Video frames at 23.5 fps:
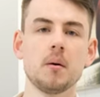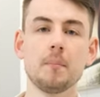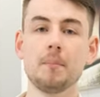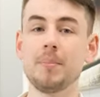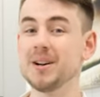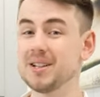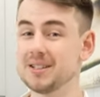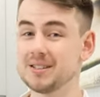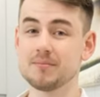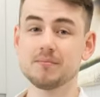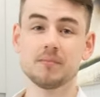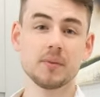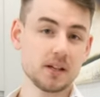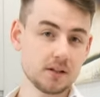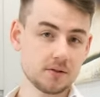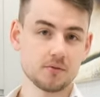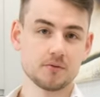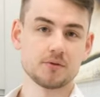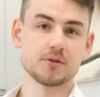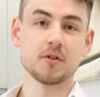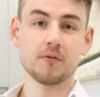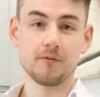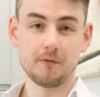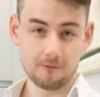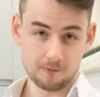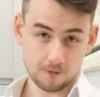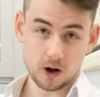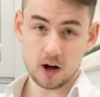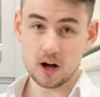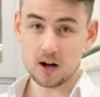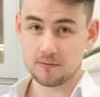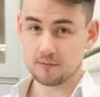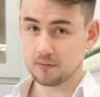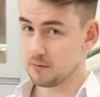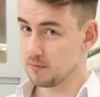but it's also
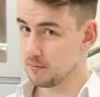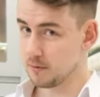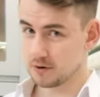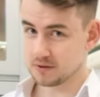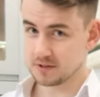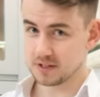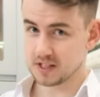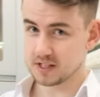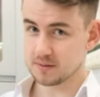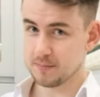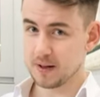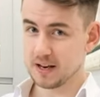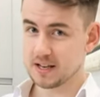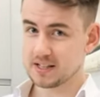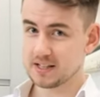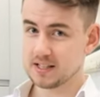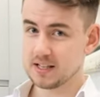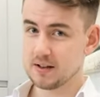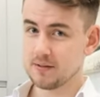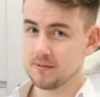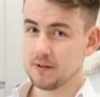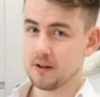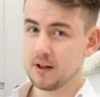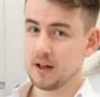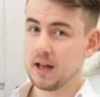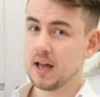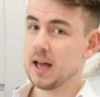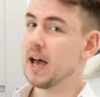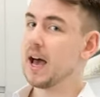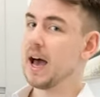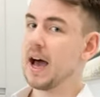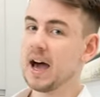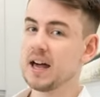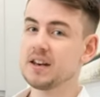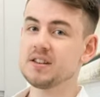far from the most expensive,
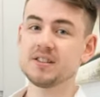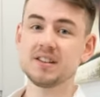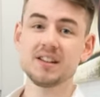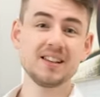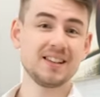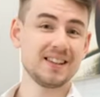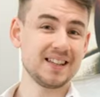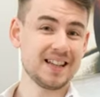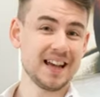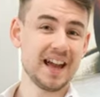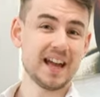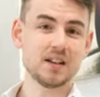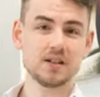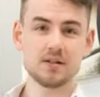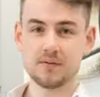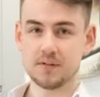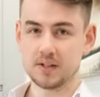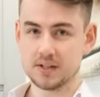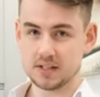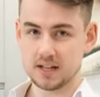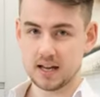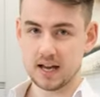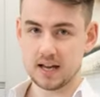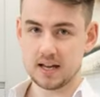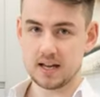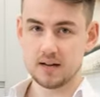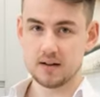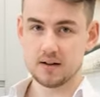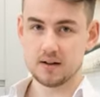and at the end of the day,